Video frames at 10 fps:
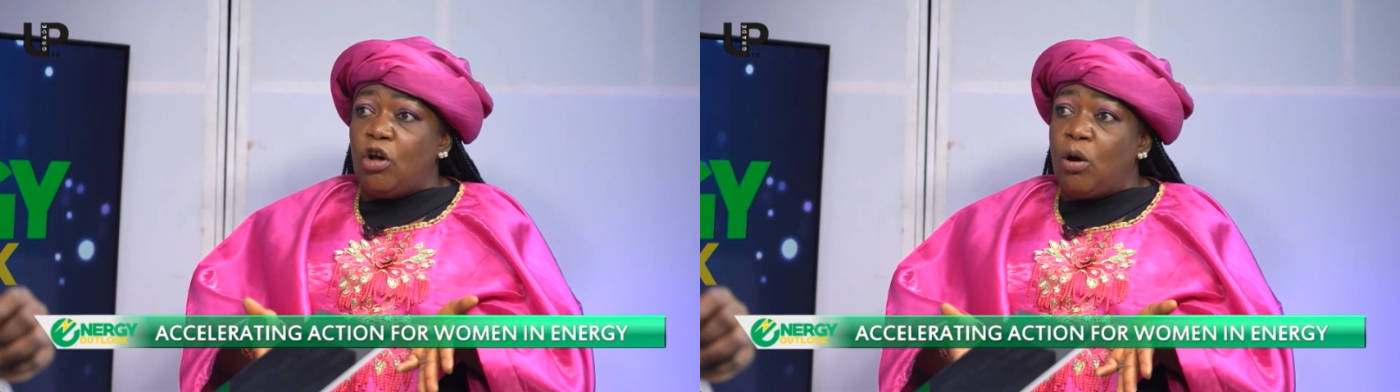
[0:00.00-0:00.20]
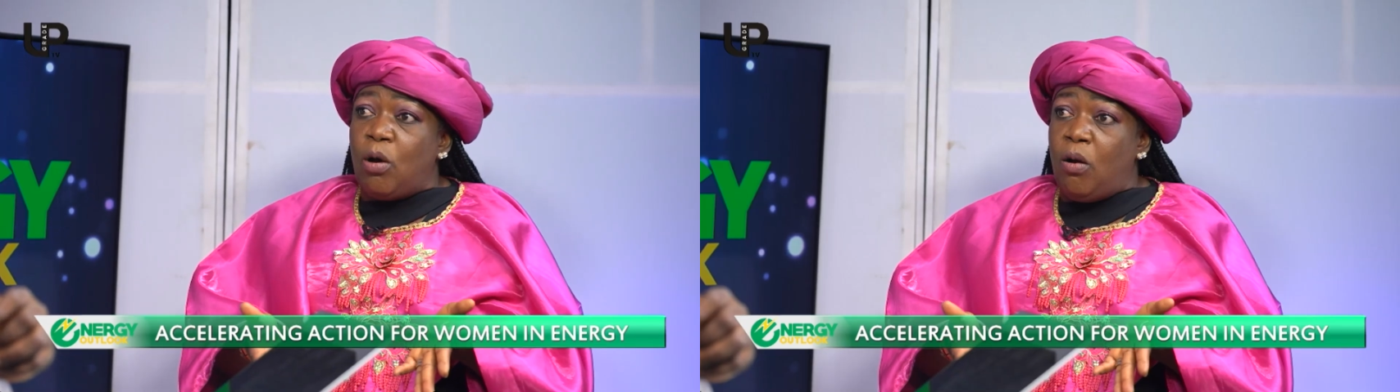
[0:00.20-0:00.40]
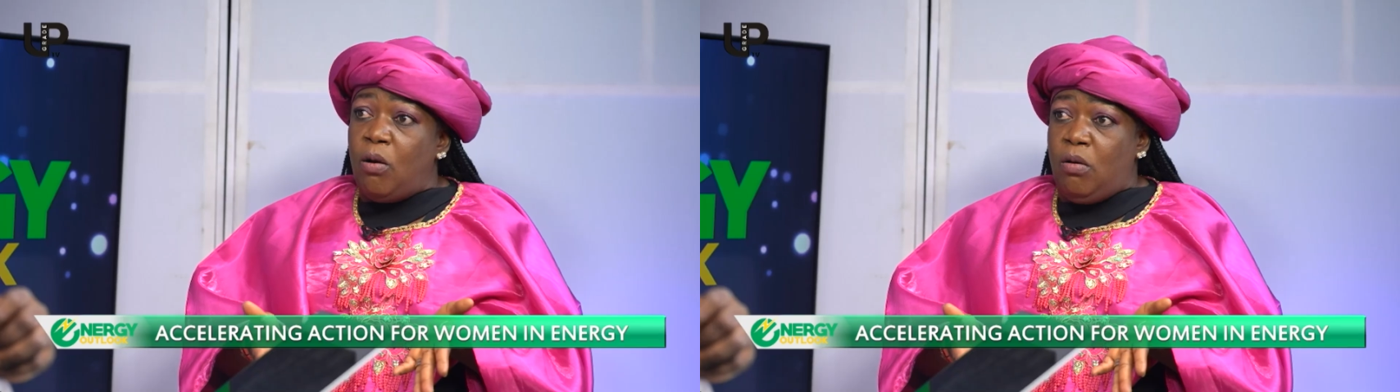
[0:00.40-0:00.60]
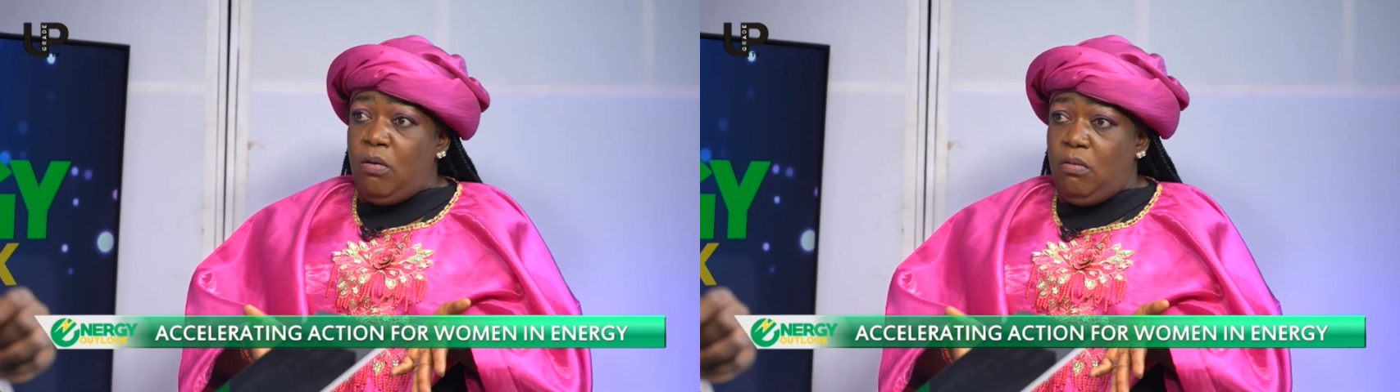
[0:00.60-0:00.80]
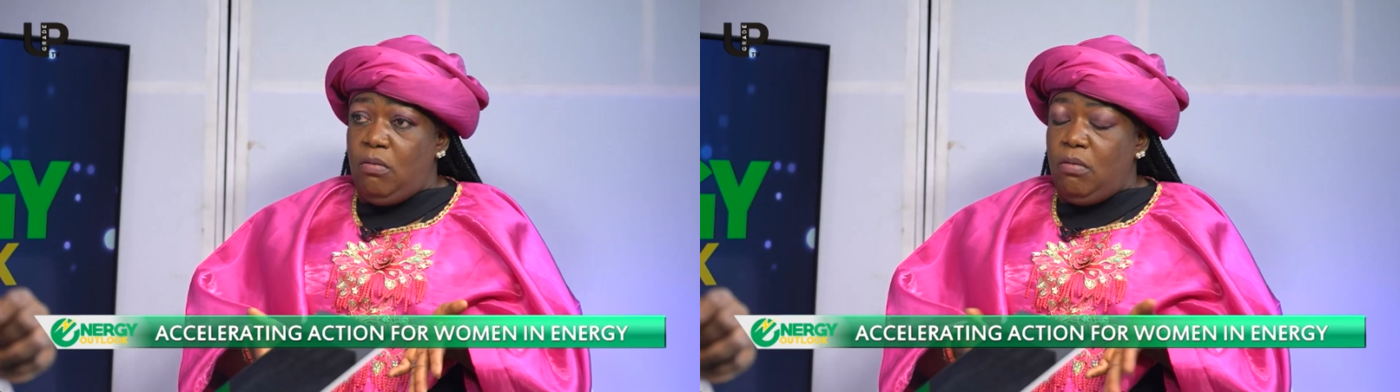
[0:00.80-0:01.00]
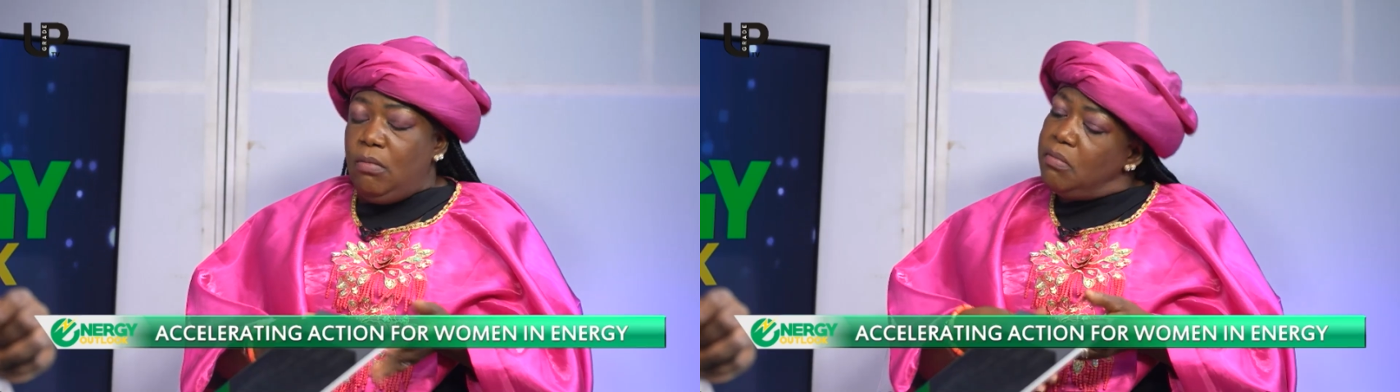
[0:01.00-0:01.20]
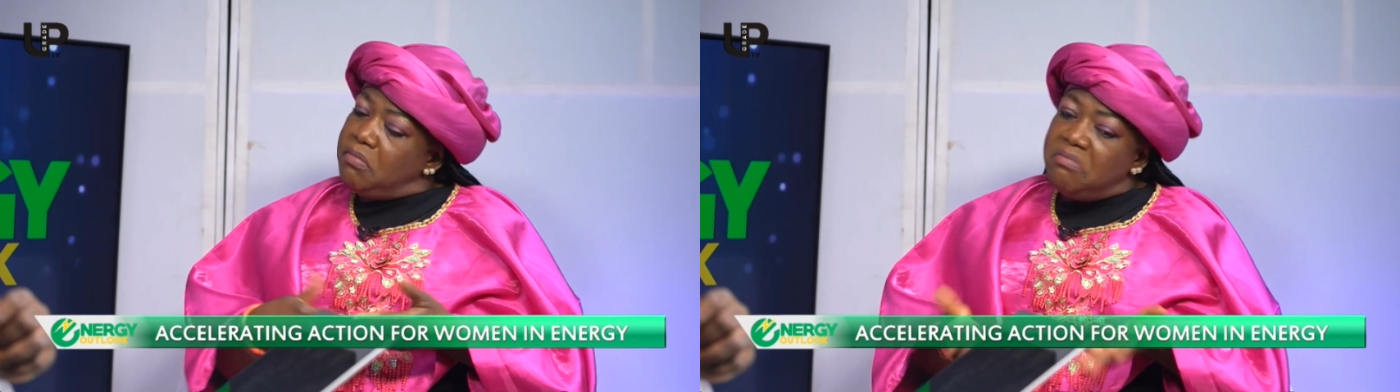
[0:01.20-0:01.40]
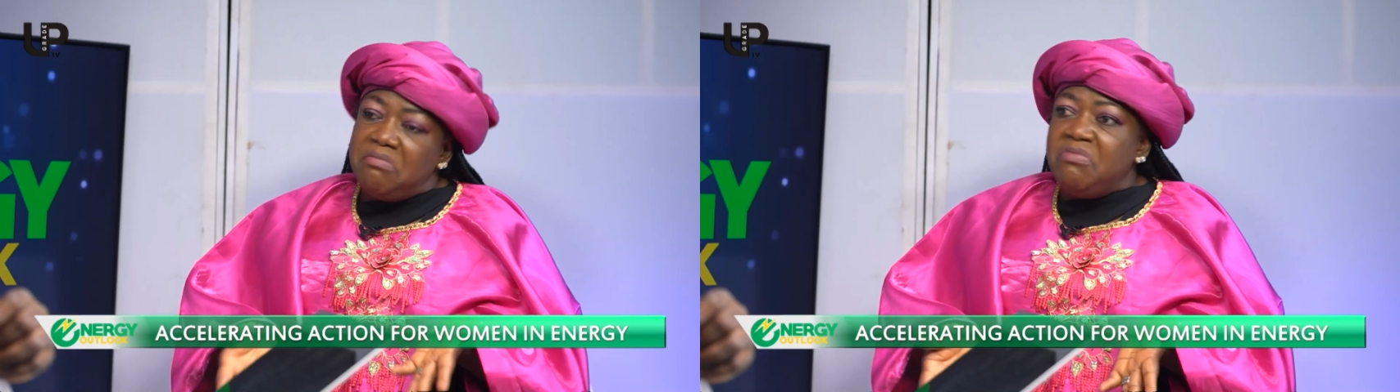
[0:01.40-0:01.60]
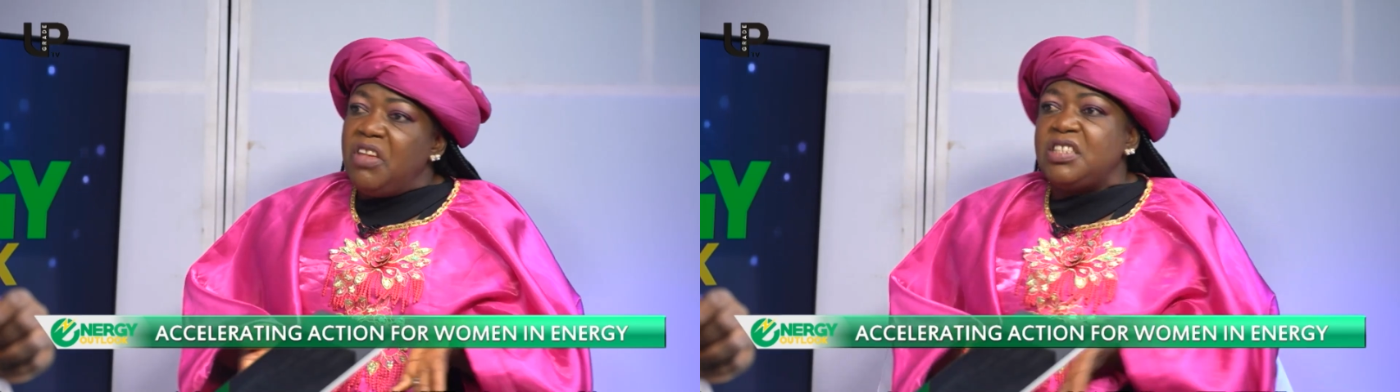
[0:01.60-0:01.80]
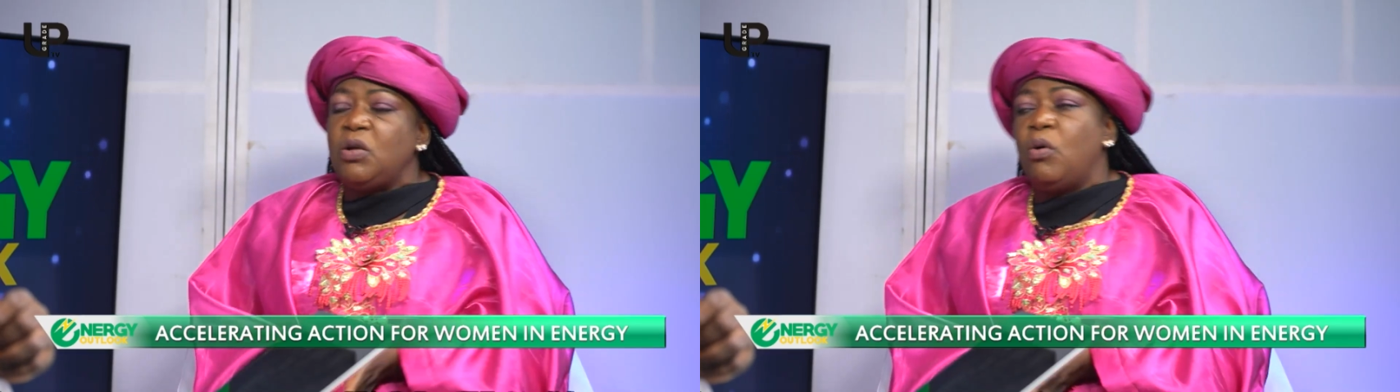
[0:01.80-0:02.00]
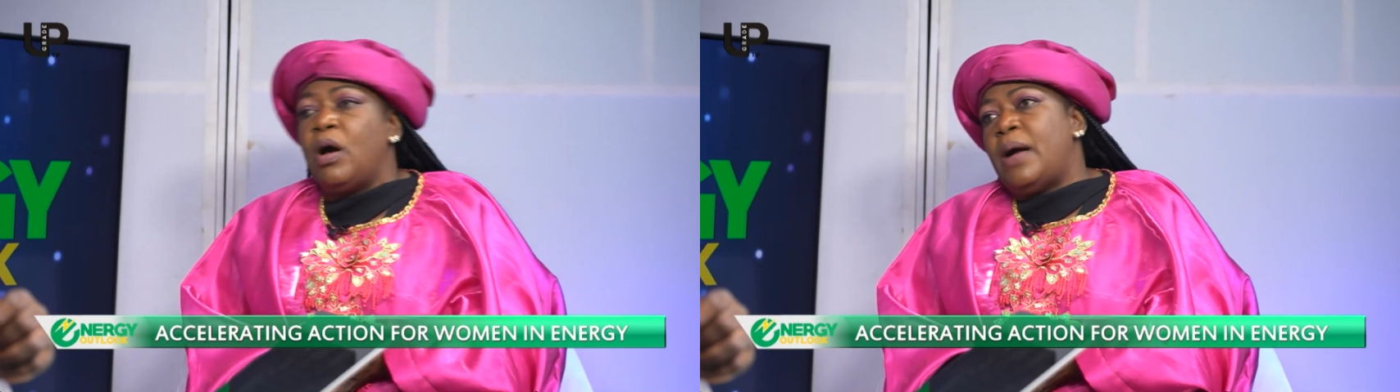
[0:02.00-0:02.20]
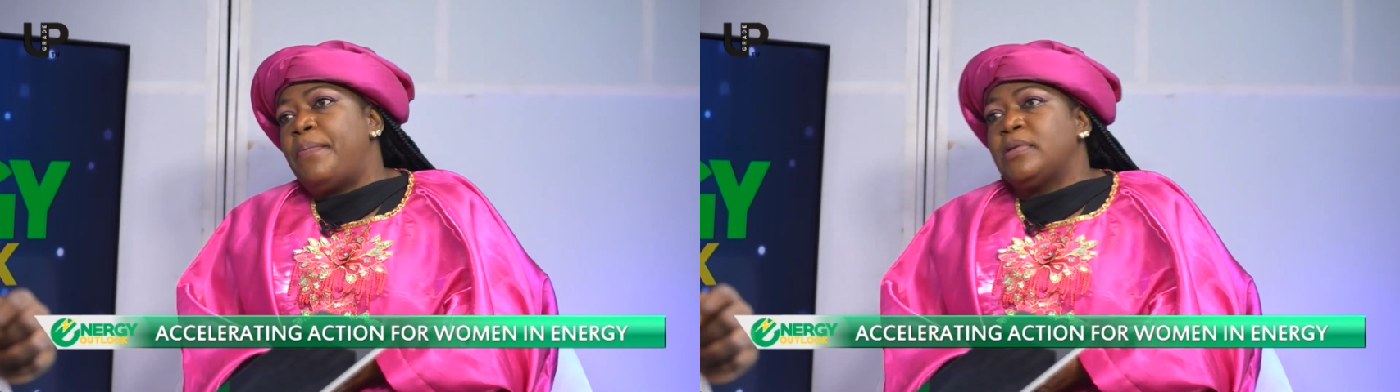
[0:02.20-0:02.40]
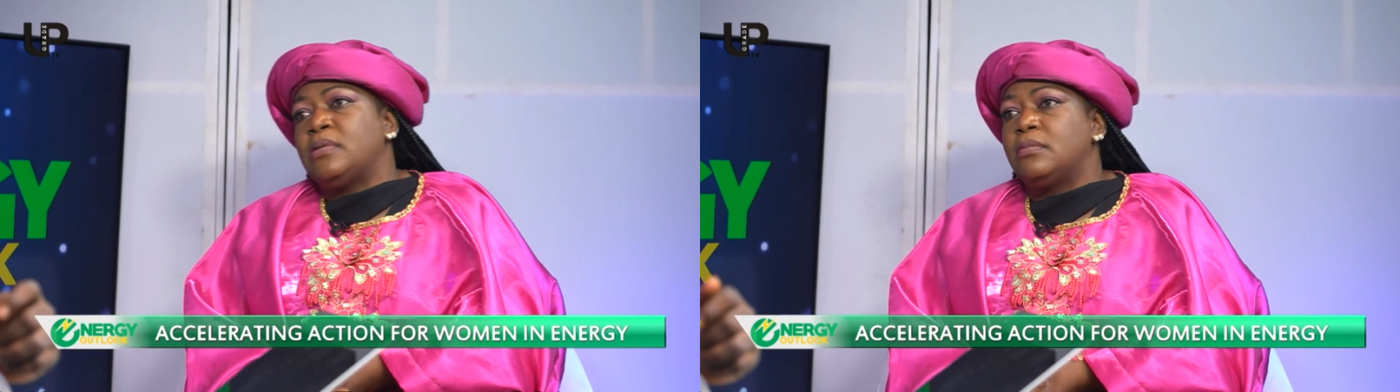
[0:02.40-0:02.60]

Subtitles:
occur, nothing will happen.